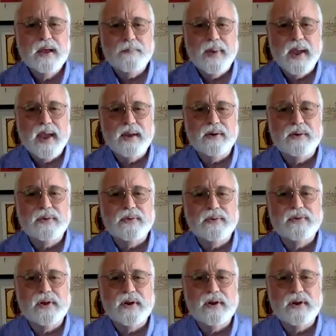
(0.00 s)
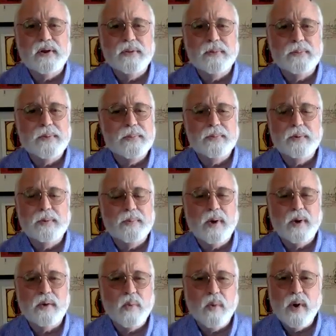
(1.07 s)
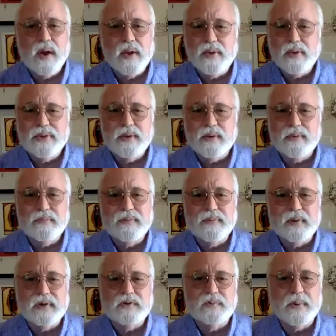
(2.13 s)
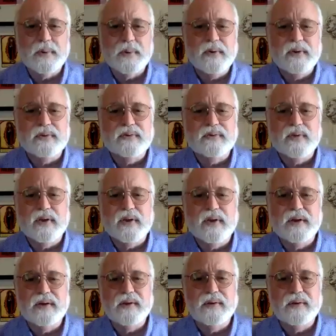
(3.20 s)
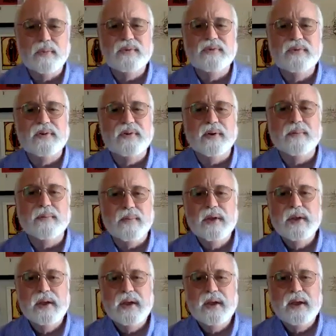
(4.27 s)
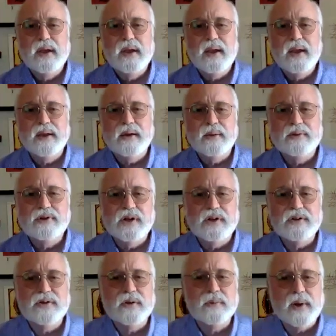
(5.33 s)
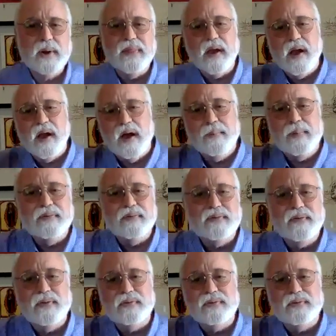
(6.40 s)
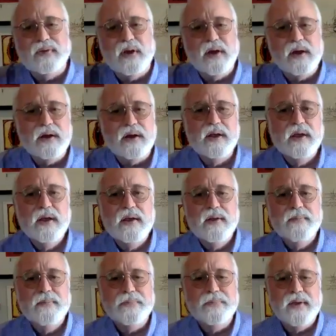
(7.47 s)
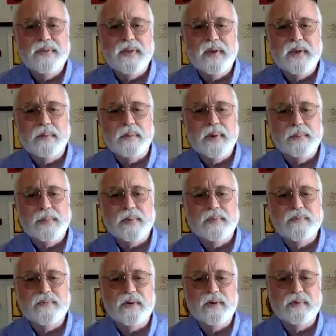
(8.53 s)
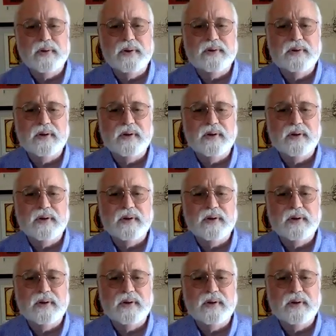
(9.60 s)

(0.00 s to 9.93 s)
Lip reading: panels and all the people who brought a wealth of experience and wisdom. And judging by the comments on the side, I think people found it,